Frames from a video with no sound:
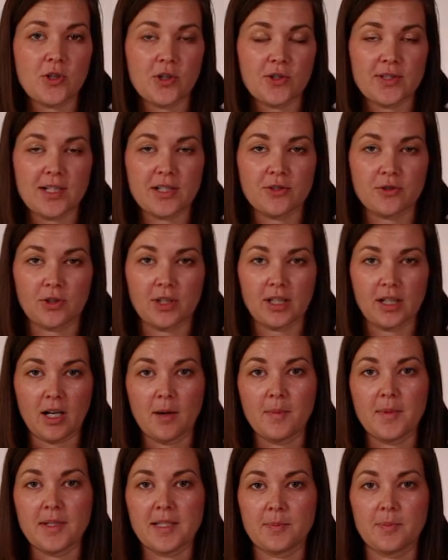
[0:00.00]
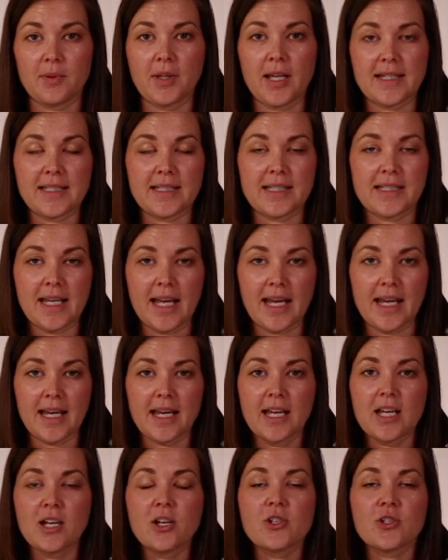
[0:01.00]
of those things are gonna come into play
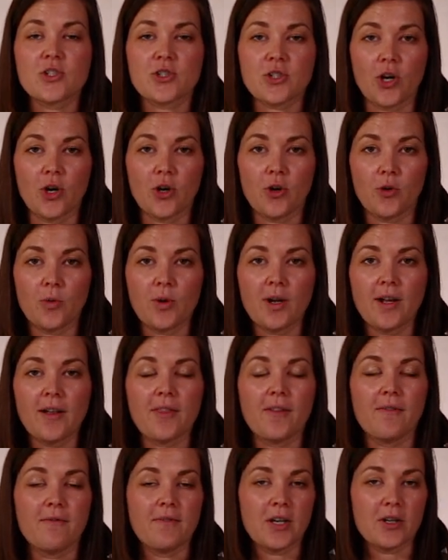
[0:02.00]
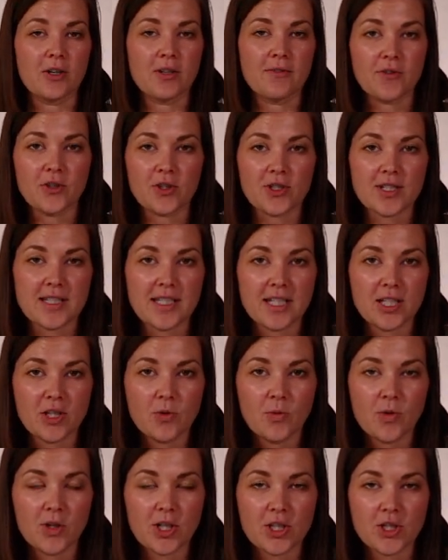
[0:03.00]
today. So the very first thing
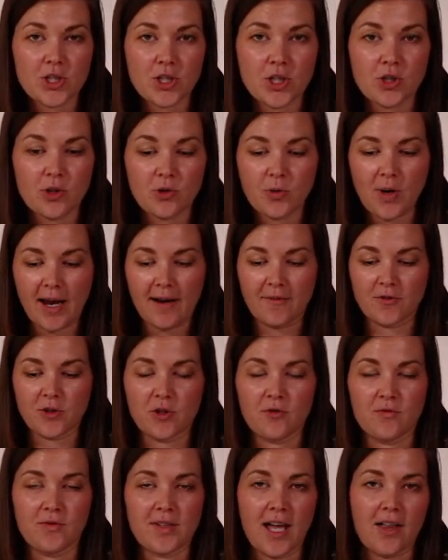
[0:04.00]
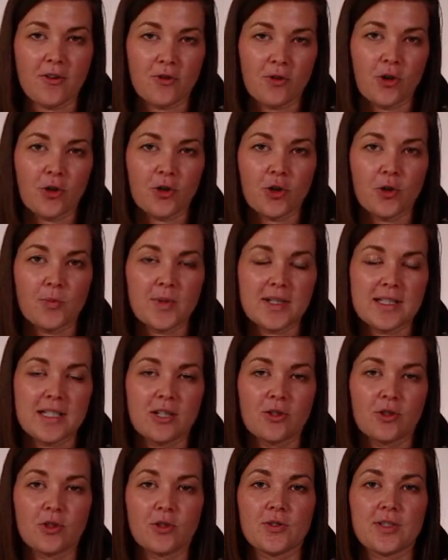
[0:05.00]
you wanna do after you've gathered all your
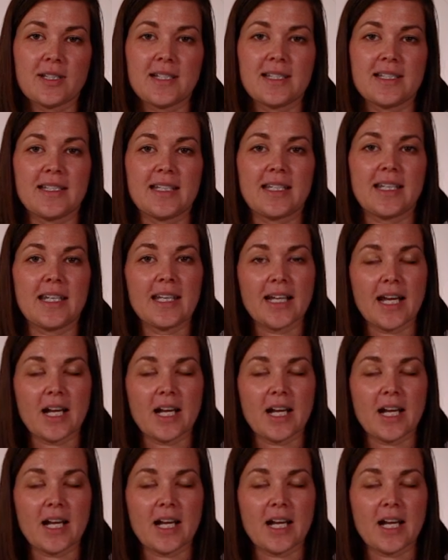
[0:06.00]
materials is to get